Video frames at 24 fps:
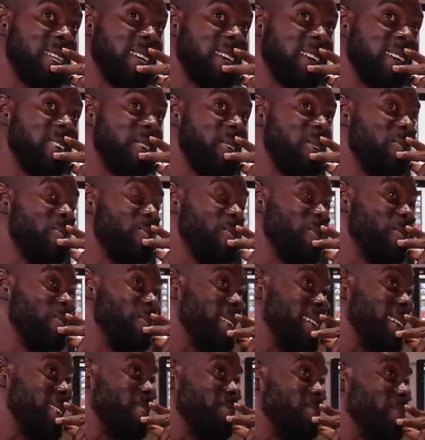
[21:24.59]
I go home
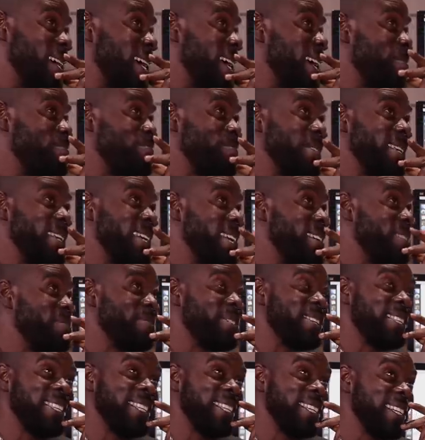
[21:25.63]
and happy and
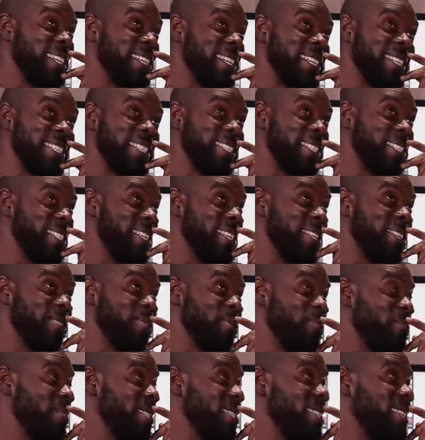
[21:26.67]
everything, and I sing
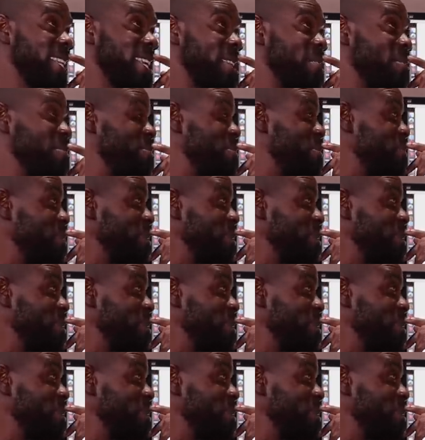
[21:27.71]
to myself.